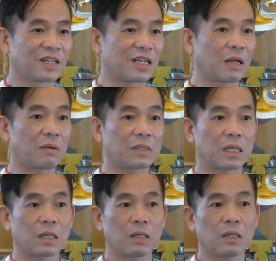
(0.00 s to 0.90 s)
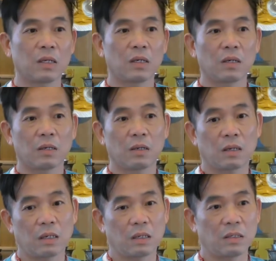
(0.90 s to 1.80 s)
And I was like,
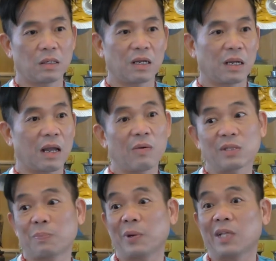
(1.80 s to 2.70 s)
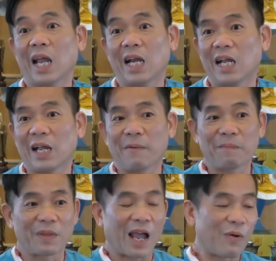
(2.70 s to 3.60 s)
I was pretending, I